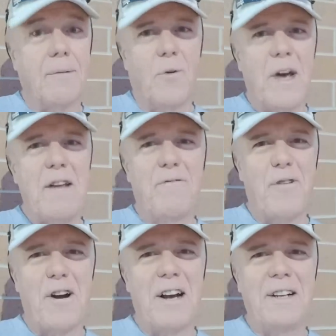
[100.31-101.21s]
wait
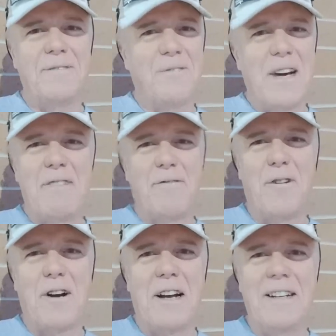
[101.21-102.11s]
for
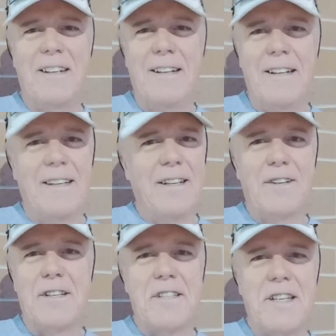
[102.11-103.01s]
it, you
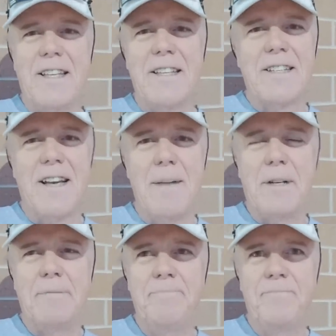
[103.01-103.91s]
can see this coming,